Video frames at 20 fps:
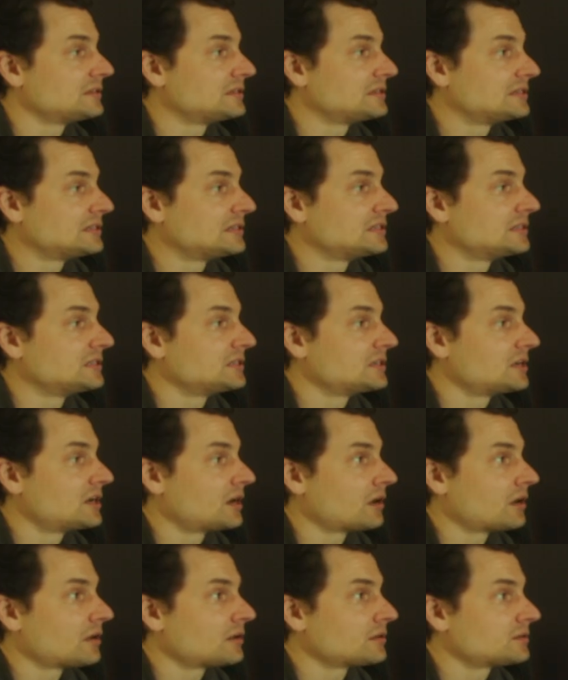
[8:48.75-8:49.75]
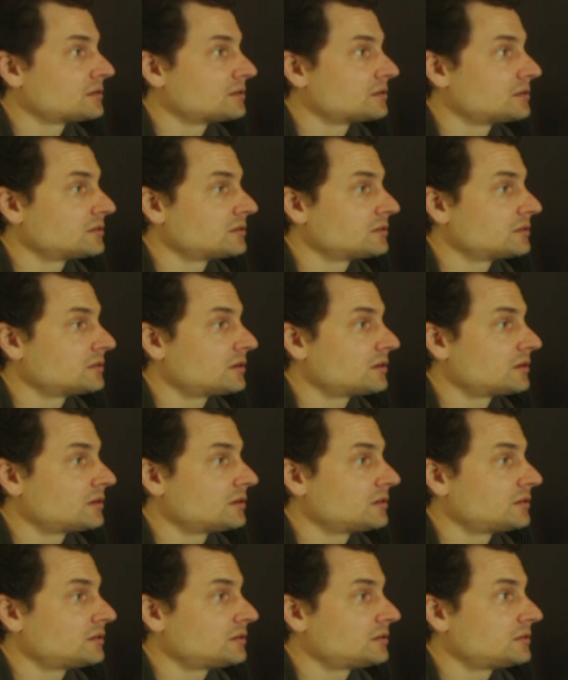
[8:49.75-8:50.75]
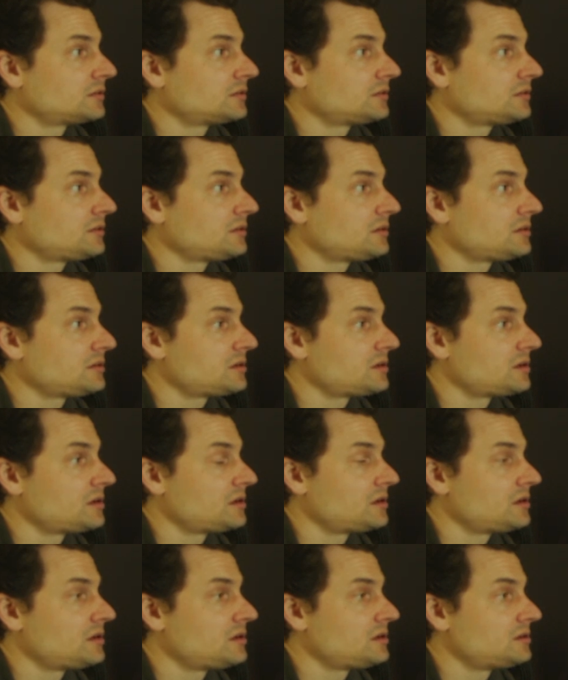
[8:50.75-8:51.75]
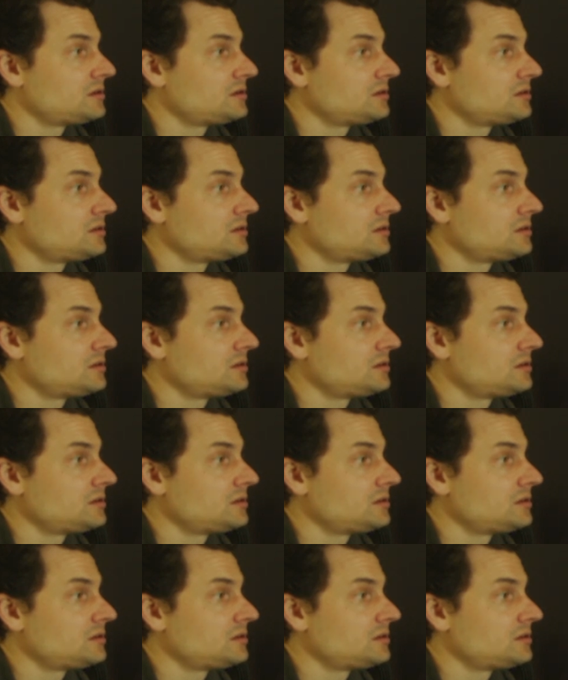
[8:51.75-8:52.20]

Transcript: (not speaking)